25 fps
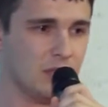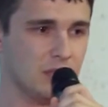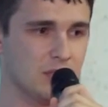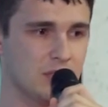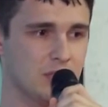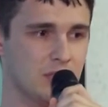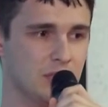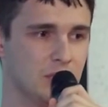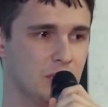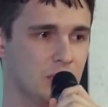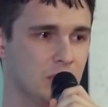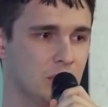
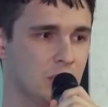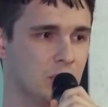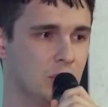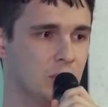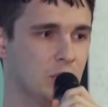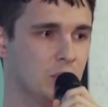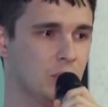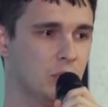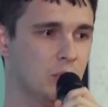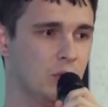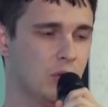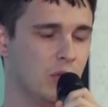
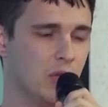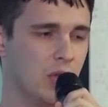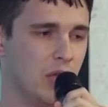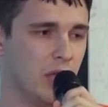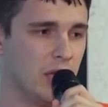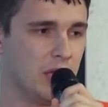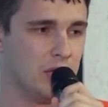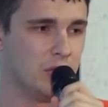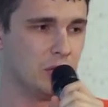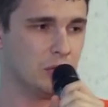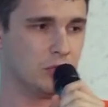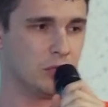So
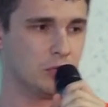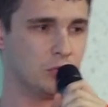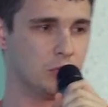in order